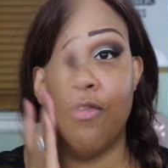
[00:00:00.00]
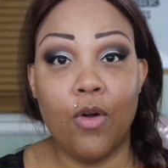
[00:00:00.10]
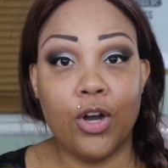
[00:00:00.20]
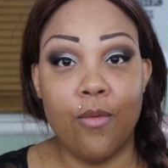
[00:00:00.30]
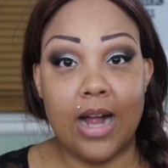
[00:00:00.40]

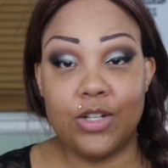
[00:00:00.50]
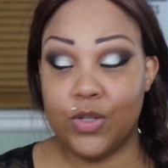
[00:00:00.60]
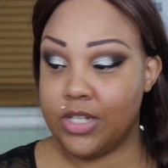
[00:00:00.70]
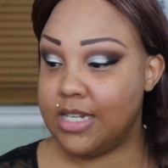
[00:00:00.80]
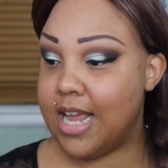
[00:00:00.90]
For
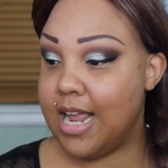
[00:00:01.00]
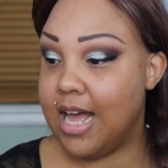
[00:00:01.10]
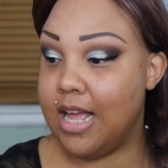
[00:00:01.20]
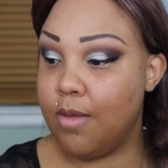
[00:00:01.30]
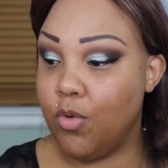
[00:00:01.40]
corrector
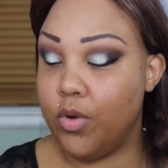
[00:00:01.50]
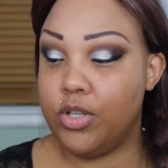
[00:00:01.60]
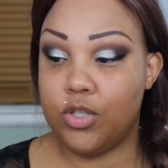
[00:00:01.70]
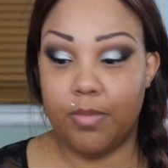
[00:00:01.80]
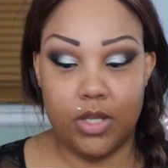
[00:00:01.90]
today, I am
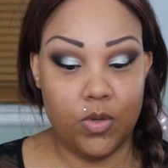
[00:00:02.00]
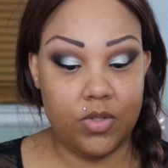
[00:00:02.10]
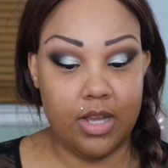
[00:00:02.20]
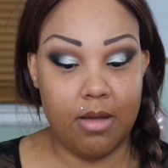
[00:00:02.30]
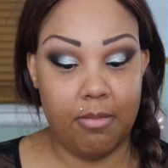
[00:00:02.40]
going to be
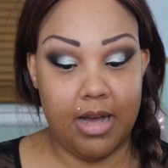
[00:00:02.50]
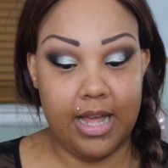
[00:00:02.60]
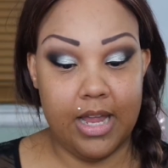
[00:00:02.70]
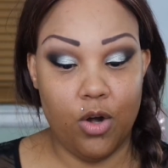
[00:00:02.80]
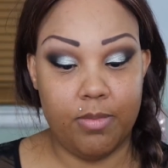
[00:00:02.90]
using
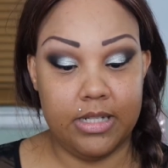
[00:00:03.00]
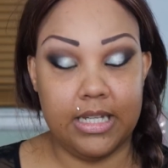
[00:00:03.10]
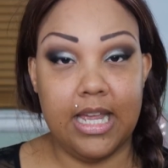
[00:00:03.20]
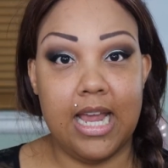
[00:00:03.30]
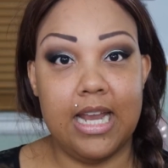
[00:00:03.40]
my Urban
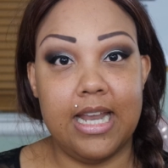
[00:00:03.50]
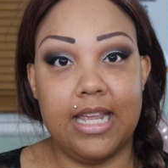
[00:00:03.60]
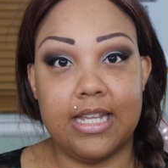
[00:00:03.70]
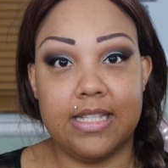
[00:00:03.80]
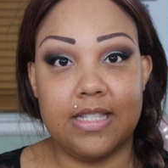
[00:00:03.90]
Decay
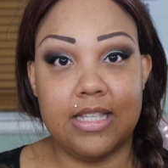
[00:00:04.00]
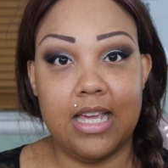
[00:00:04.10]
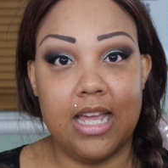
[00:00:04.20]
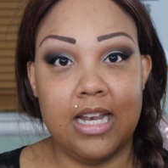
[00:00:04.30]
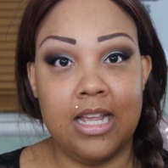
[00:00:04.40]
Naked
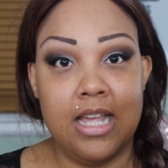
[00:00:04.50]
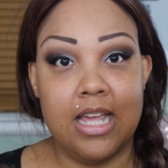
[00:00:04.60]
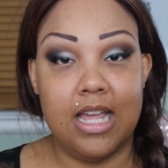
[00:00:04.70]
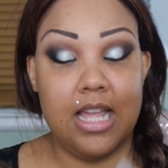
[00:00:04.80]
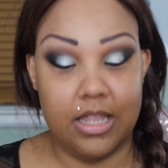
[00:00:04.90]
Skin
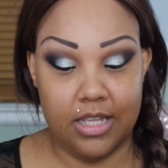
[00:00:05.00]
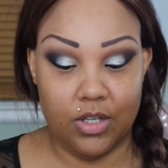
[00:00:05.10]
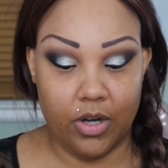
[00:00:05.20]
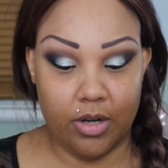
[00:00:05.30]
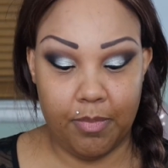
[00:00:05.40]
in
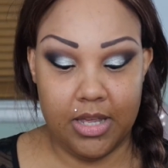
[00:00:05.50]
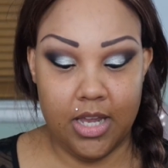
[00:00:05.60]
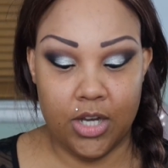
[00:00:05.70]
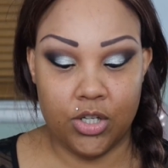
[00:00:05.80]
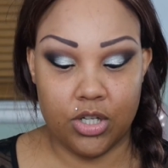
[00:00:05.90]
the dark
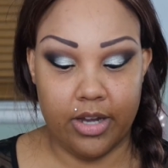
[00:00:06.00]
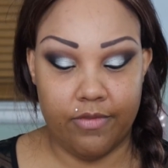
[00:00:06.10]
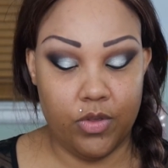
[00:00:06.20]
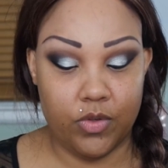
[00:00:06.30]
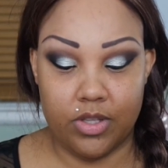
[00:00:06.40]
peach.
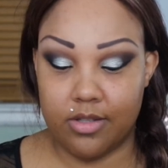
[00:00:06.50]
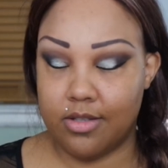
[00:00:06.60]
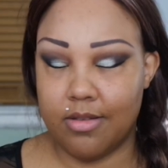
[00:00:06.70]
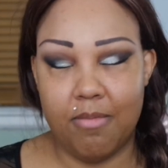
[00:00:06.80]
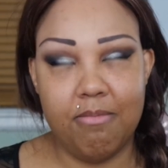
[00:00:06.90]
I've used
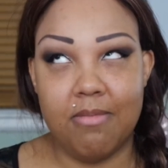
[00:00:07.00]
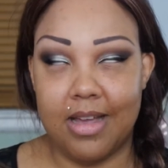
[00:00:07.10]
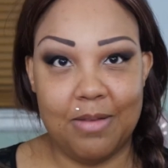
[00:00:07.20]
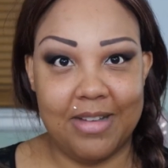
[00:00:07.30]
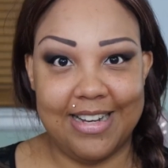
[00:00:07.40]
this
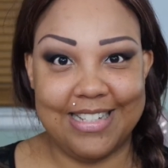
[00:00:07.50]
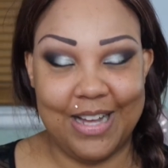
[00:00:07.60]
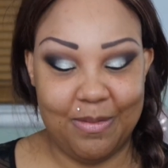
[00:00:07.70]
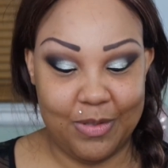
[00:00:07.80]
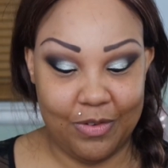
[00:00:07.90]
many, many
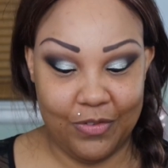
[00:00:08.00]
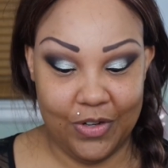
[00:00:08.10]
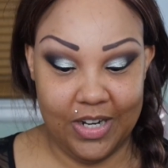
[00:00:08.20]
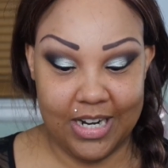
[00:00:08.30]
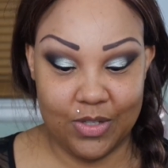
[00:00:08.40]
times
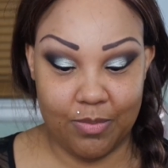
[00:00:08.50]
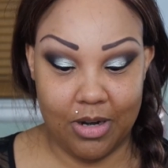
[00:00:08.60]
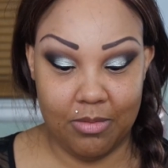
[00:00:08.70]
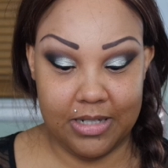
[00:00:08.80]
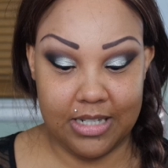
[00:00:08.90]
before. You guys are
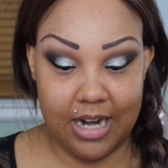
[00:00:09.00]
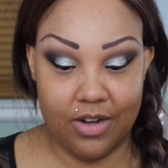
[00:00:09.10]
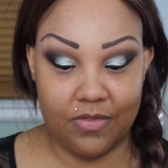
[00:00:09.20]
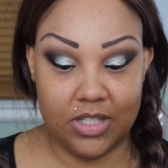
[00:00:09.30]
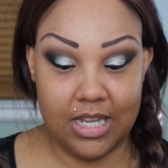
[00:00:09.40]
probably
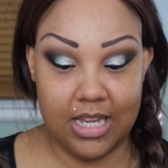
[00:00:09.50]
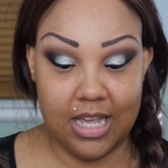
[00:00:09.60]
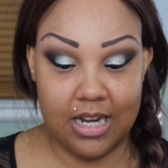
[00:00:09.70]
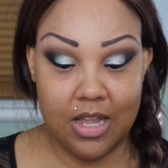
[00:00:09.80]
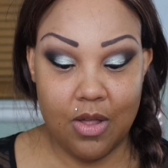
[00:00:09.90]
tired of
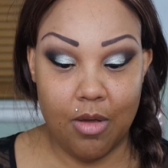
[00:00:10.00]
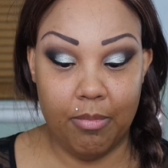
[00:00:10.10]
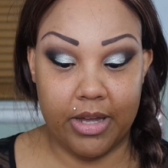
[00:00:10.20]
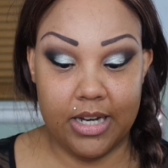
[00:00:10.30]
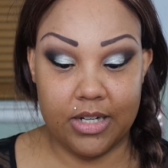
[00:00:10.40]
seeing it,
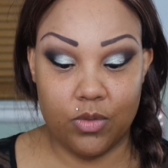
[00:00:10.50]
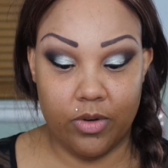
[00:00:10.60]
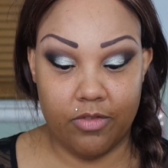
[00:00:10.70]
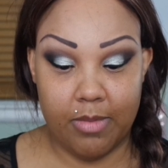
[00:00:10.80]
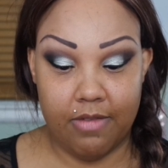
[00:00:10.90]
but it is
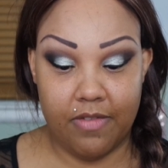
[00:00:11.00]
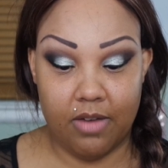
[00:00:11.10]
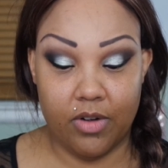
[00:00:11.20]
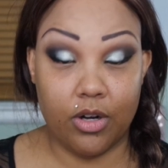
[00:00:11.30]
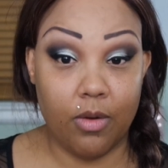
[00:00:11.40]
one of my
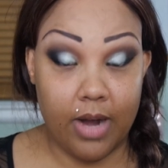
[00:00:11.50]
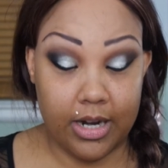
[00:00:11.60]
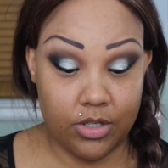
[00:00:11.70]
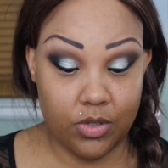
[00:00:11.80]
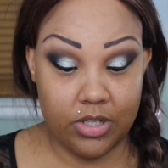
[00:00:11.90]
favorite
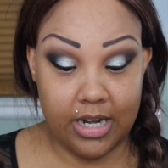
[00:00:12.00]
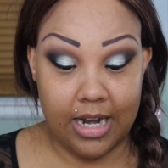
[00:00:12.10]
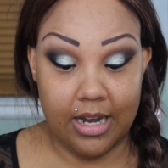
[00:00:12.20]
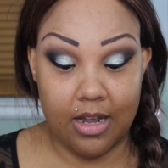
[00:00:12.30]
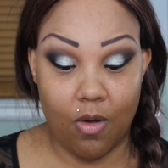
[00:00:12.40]
correctors, and
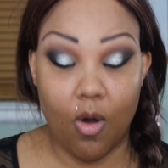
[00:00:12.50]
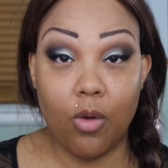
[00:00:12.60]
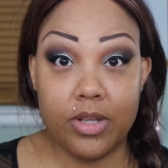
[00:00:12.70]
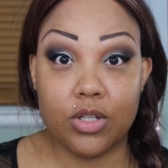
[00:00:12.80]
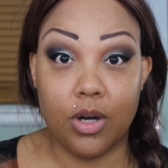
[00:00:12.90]
I
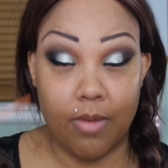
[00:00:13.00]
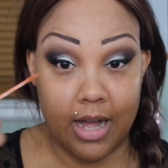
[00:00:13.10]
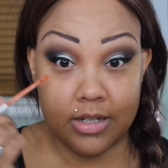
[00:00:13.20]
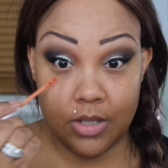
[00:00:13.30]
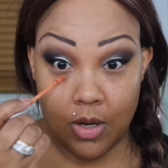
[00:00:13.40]
always
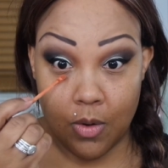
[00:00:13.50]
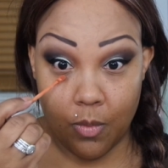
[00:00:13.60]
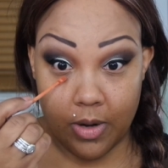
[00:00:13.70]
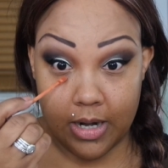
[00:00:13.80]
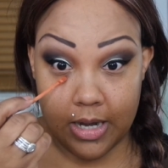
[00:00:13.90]
correct
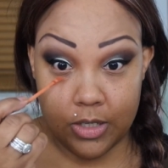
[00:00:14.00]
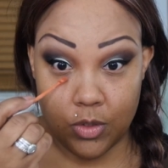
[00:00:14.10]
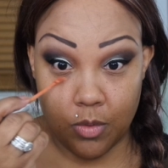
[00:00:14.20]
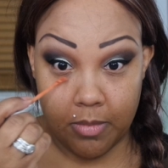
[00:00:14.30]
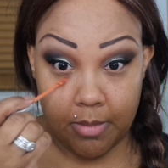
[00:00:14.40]
when I
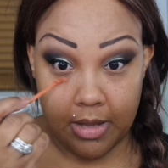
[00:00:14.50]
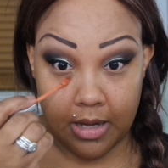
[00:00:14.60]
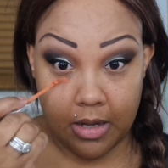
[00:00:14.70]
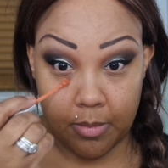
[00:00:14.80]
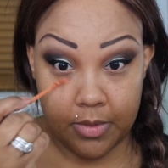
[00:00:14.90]
do my
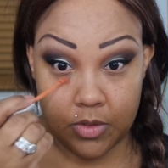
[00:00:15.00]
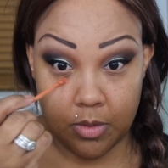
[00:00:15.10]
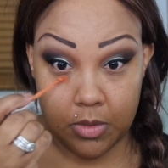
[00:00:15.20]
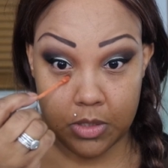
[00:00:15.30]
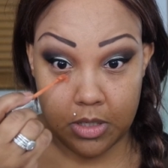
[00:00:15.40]
makeup.
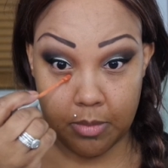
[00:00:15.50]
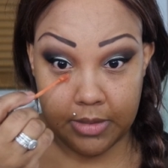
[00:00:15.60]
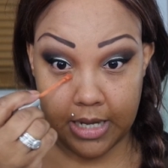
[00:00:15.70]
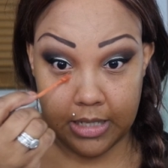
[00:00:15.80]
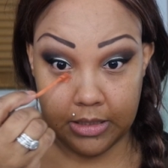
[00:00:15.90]
So I'm just going to
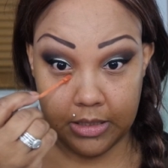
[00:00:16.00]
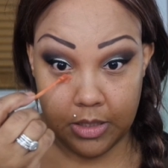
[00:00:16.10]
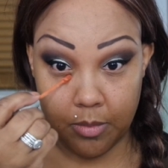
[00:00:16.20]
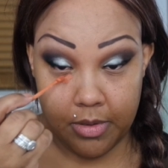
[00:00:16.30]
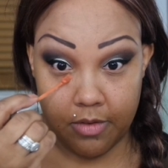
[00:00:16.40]
apply a
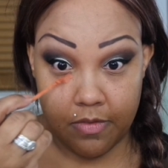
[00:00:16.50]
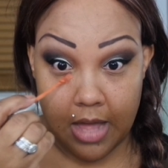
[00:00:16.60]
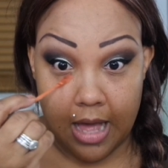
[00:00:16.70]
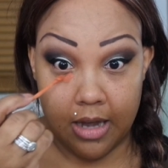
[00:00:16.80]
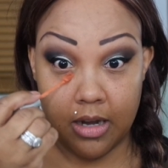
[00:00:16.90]
little bit of
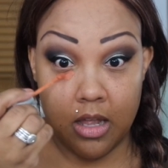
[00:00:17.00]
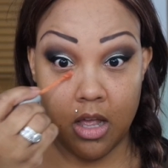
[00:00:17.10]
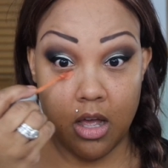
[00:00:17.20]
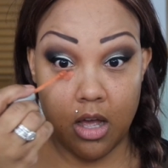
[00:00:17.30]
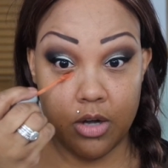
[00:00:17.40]
that
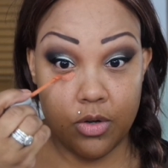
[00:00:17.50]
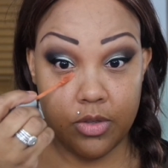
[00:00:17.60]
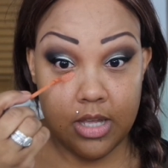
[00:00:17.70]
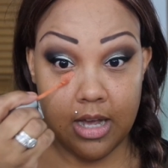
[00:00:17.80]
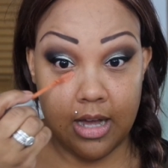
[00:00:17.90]

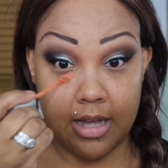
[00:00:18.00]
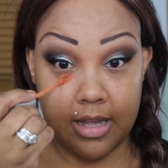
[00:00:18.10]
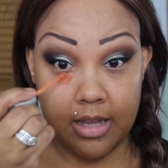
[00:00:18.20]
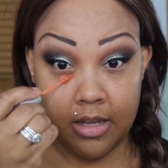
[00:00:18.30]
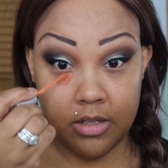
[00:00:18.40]
under the
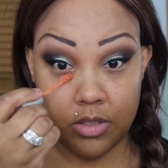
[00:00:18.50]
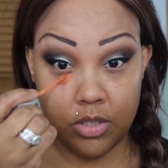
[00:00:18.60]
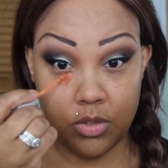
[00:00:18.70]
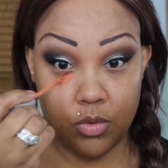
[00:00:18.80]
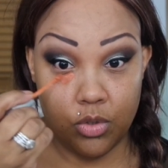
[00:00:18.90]
eye
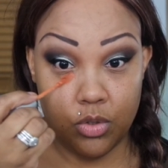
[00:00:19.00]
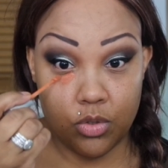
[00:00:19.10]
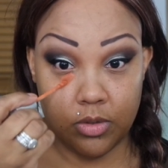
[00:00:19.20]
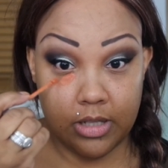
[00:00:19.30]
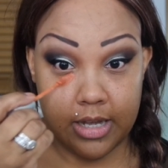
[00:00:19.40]
to
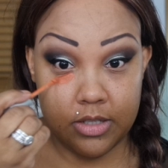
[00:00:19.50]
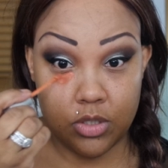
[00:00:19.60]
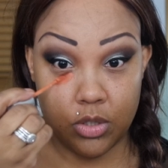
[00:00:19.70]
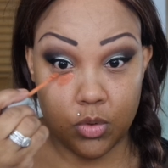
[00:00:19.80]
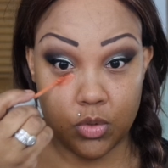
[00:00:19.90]

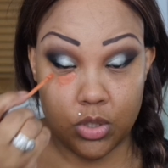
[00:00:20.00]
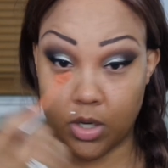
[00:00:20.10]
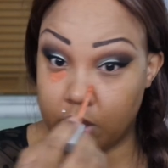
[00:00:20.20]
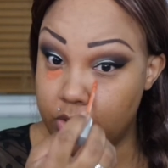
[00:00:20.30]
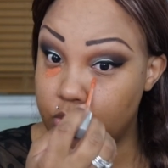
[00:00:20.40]
neutralize those
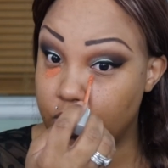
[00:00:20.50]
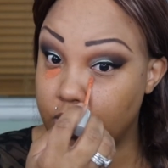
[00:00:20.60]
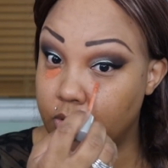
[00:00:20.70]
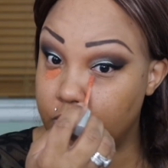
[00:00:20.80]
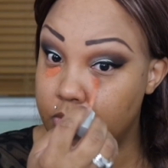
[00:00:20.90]
dark
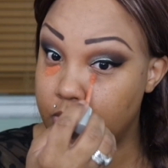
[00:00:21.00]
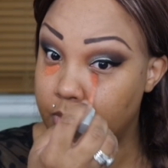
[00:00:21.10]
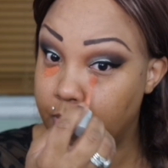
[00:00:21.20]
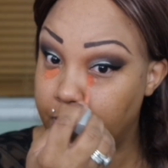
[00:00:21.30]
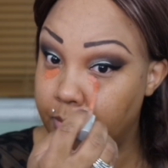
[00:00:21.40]
circles.